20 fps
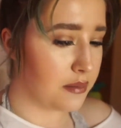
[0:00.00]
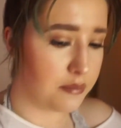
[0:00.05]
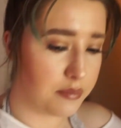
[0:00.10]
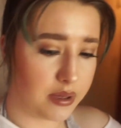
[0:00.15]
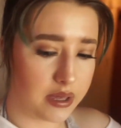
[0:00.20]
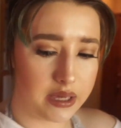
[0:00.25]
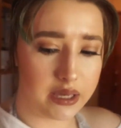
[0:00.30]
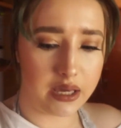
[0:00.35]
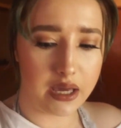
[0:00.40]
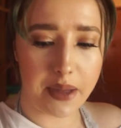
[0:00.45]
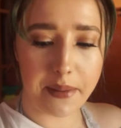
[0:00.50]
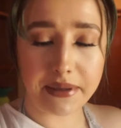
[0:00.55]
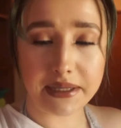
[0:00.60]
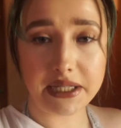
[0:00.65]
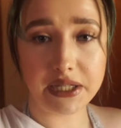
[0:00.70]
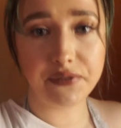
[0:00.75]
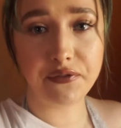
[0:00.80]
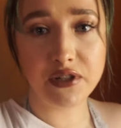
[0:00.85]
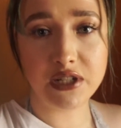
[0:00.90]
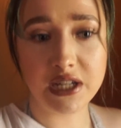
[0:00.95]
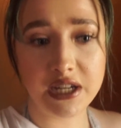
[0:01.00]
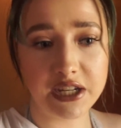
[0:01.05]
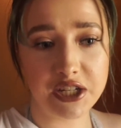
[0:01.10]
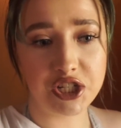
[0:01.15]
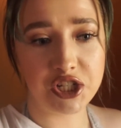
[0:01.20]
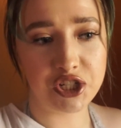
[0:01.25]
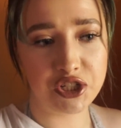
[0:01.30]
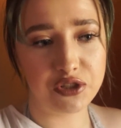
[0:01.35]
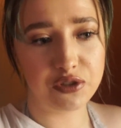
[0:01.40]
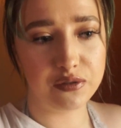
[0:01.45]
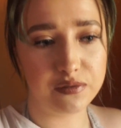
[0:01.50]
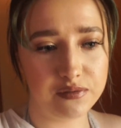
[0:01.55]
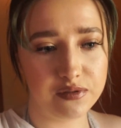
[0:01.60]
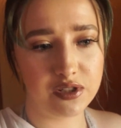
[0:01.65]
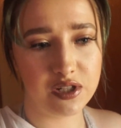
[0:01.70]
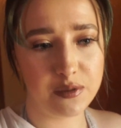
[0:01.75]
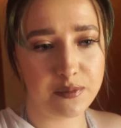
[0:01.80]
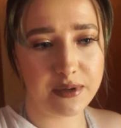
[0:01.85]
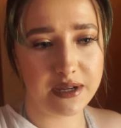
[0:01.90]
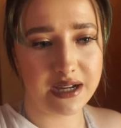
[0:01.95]
But I'm excited for tonight's shoot
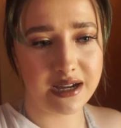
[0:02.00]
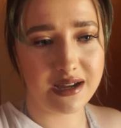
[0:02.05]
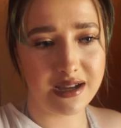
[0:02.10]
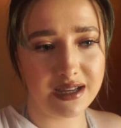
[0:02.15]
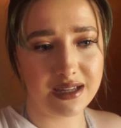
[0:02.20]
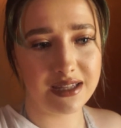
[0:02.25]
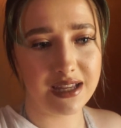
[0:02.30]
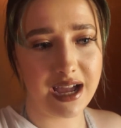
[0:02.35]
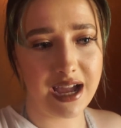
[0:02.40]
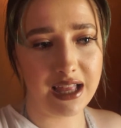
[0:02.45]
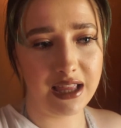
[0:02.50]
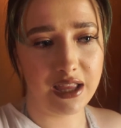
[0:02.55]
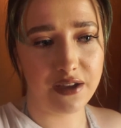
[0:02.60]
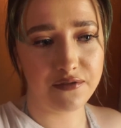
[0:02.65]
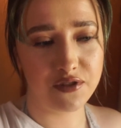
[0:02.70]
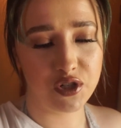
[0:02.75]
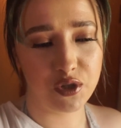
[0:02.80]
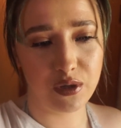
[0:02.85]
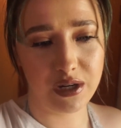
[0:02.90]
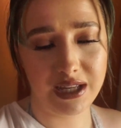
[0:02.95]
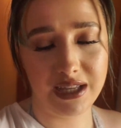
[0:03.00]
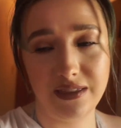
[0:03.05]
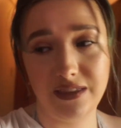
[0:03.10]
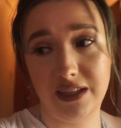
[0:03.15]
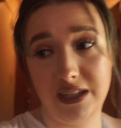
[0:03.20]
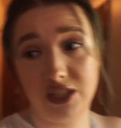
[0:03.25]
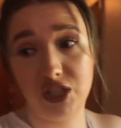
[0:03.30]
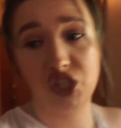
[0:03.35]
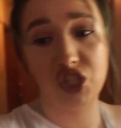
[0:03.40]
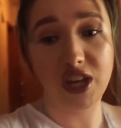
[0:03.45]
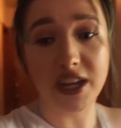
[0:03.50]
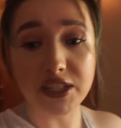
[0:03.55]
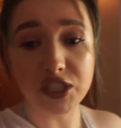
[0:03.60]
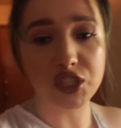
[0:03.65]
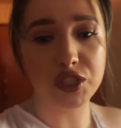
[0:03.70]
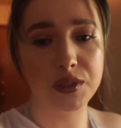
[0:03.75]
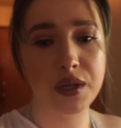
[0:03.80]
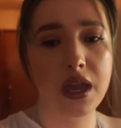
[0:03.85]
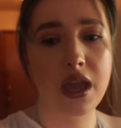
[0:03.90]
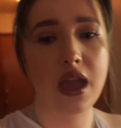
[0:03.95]
just because I love shooting in the
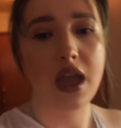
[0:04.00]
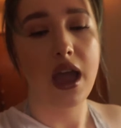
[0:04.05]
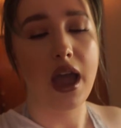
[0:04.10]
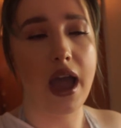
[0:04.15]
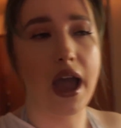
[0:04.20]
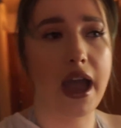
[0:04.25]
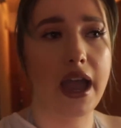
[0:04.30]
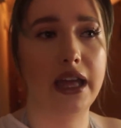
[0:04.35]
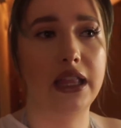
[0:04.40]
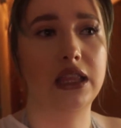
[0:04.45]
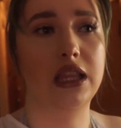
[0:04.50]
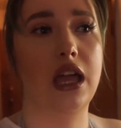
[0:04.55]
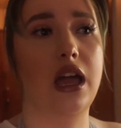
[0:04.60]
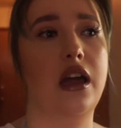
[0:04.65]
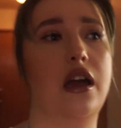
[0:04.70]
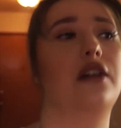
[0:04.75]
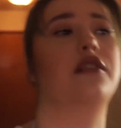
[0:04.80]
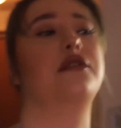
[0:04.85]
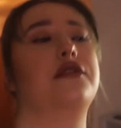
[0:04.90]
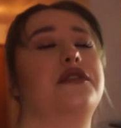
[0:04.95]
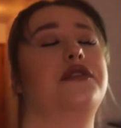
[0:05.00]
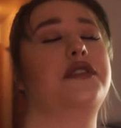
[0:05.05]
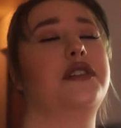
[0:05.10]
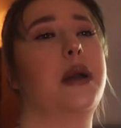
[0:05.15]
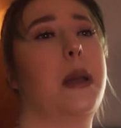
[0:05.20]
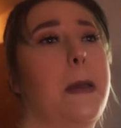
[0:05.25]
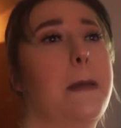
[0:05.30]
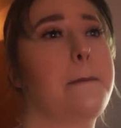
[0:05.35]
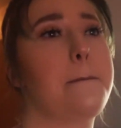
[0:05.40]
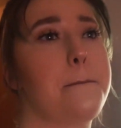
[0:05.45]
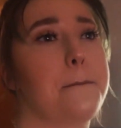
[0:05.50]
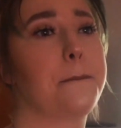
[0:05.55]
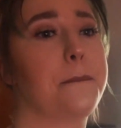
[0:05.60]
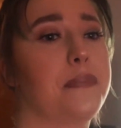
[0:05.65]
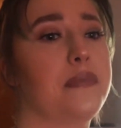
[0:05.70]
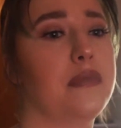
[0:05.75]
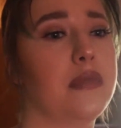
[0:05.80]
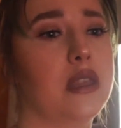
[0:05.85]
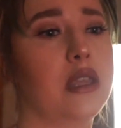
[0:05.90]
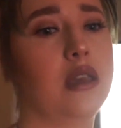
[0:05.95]
exchange. I love
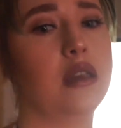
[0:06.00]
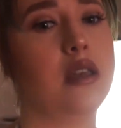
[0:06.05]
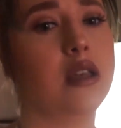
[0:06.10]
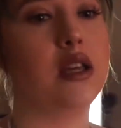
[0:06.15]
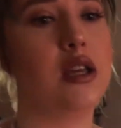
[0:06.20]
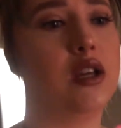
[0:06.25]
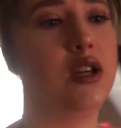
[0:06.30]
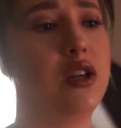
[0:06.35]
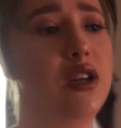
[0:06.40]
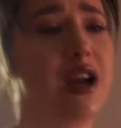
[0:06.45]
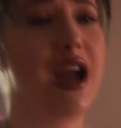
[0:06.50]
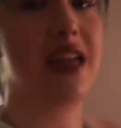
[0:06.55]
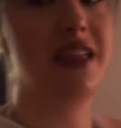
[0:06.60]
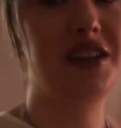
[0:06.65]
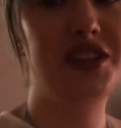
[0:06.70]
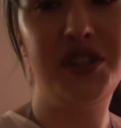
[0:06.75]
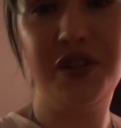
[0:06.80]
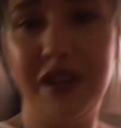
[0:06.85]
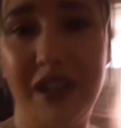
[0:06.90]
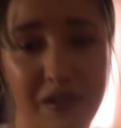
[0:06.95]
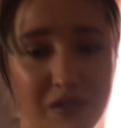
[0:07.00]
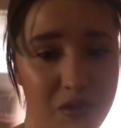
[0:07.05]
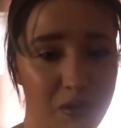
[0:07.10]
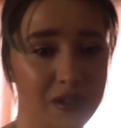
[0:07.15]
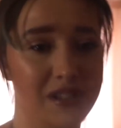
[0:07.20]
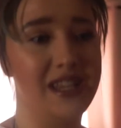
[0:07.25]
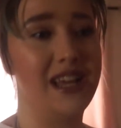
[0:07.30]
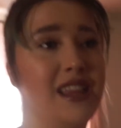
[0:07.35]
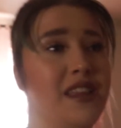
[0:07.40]
I like shooting outdoors.